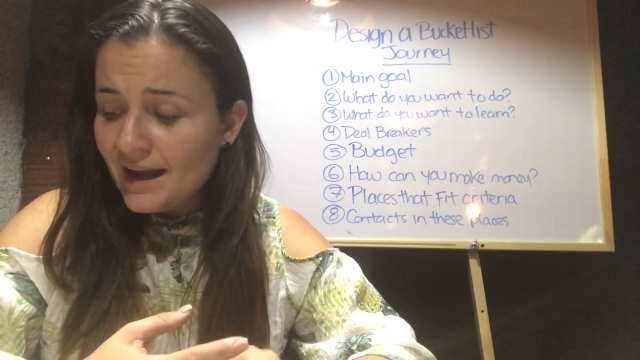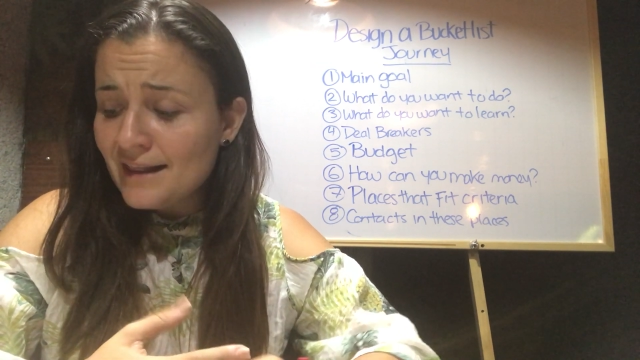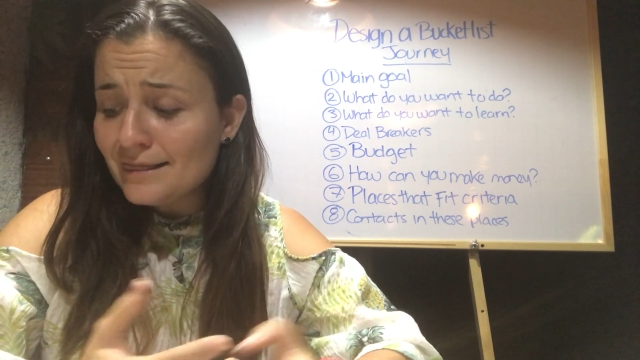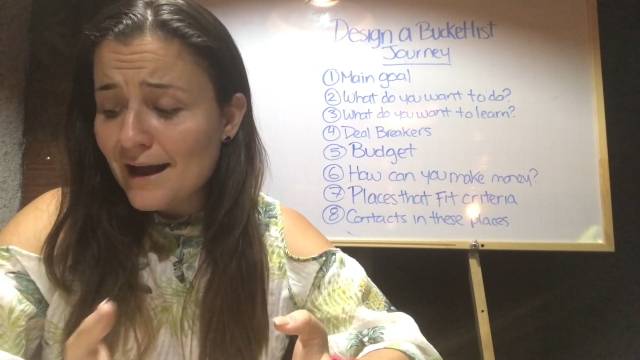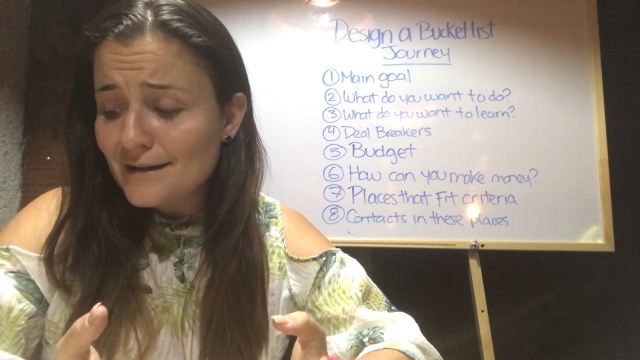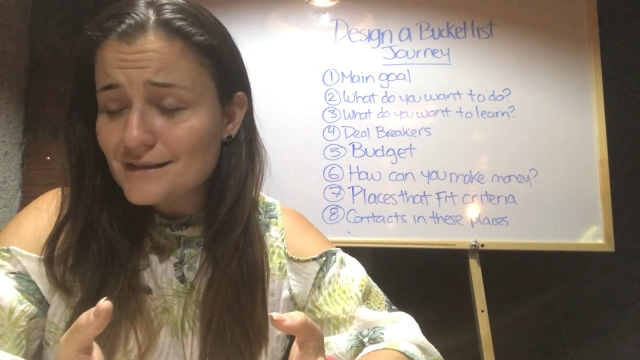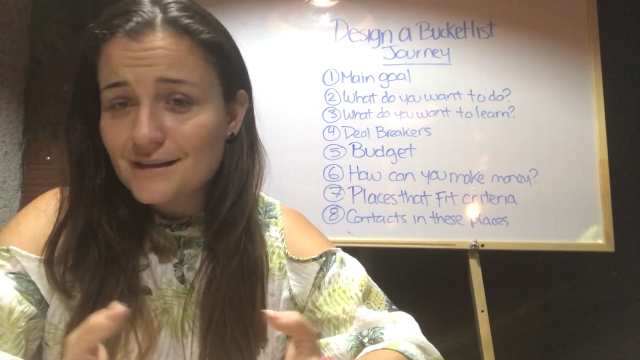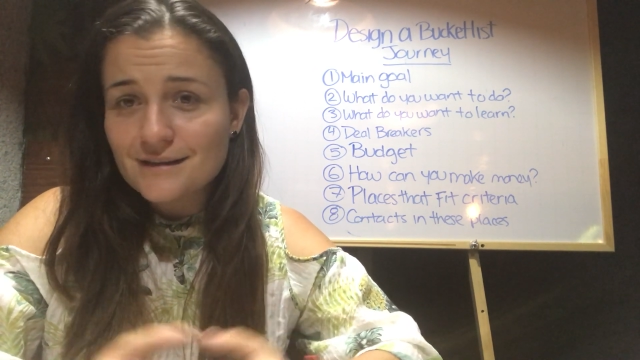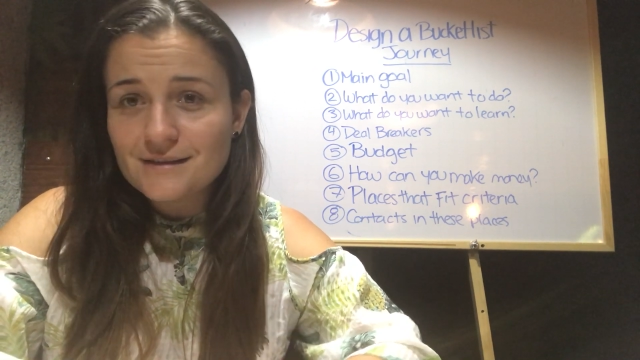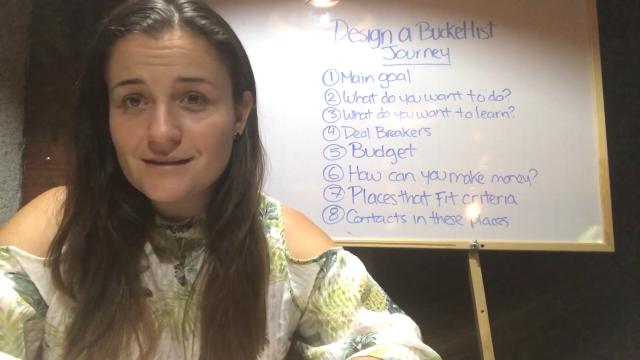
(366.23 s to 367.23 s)
And
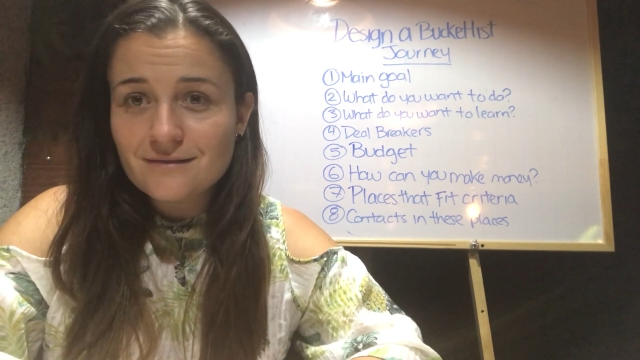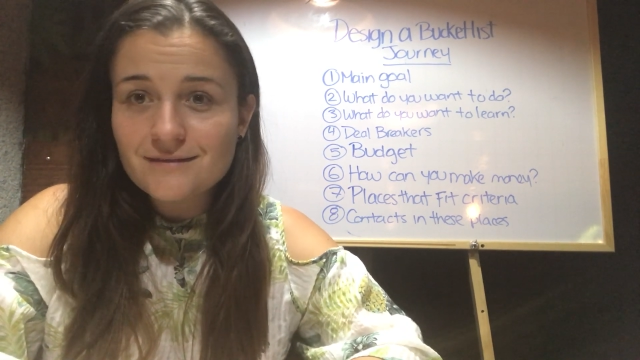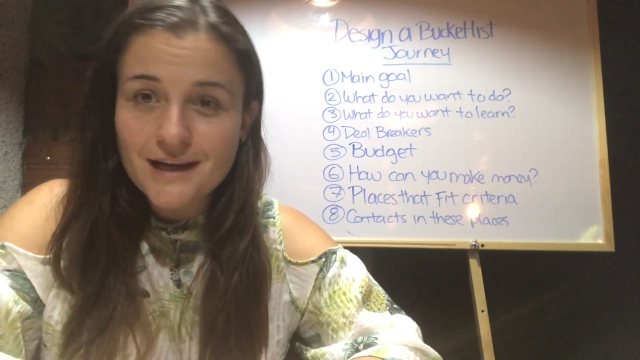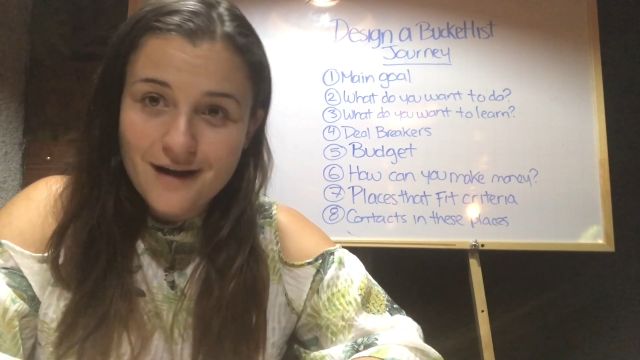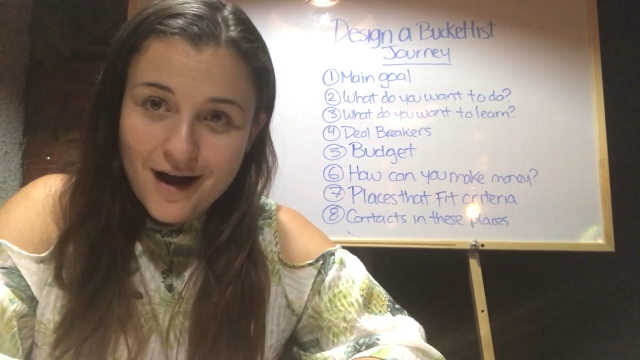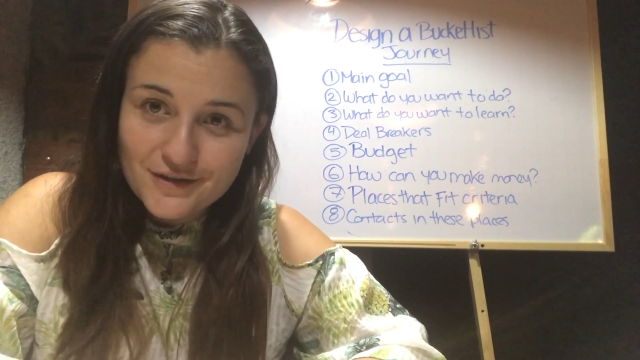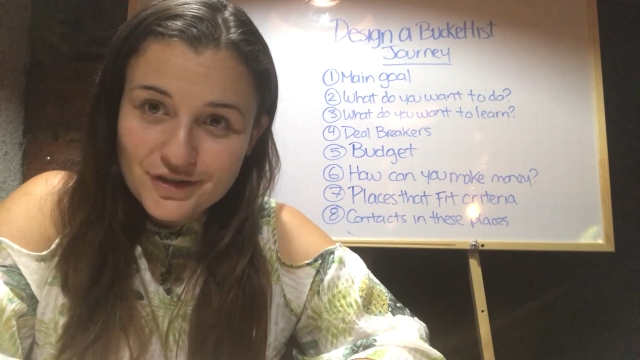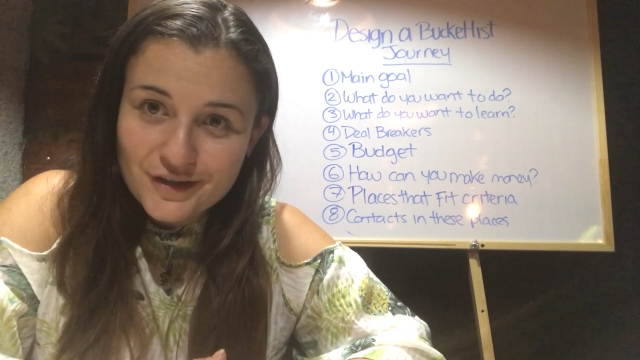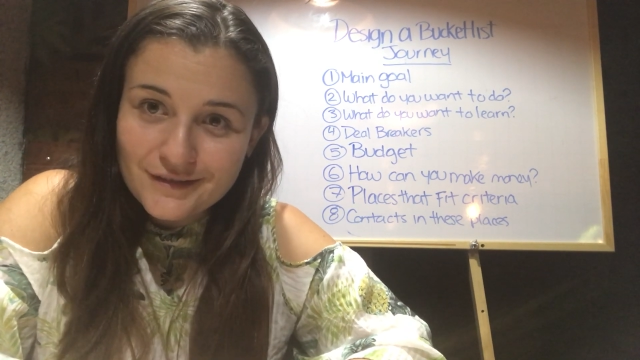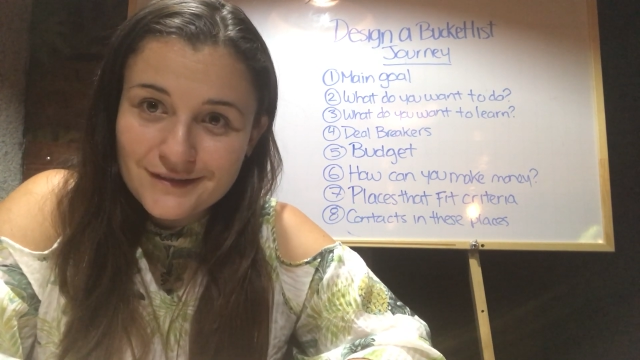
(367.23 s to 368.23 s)
last is take
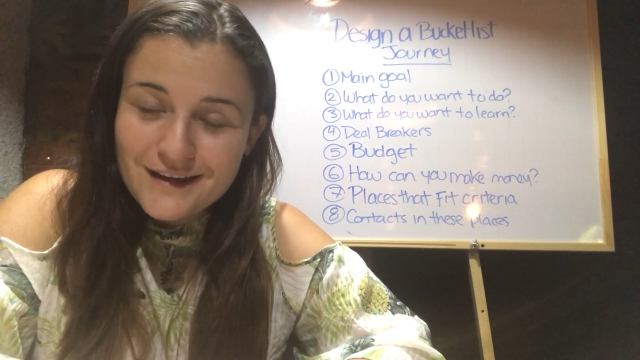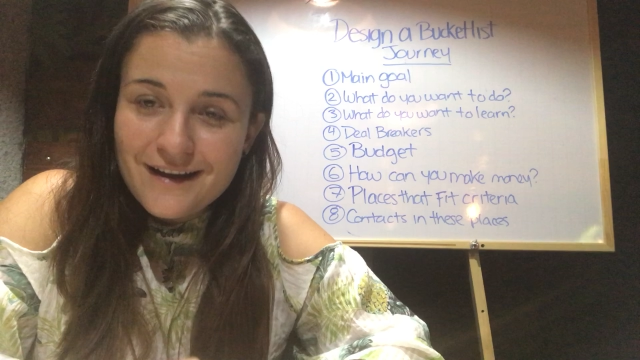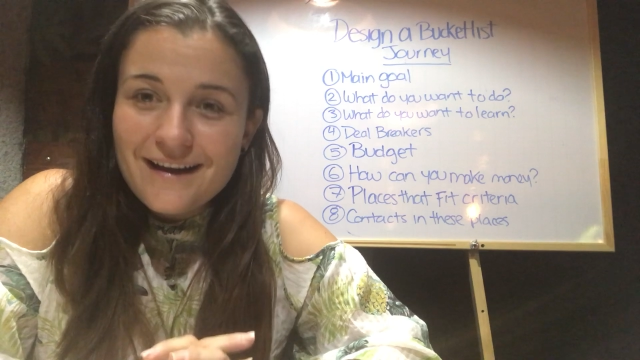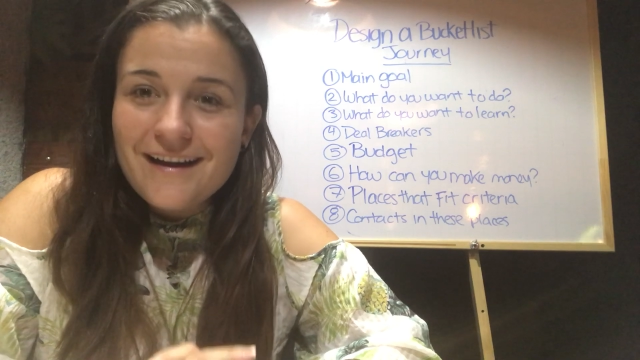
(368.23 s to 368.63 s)
action.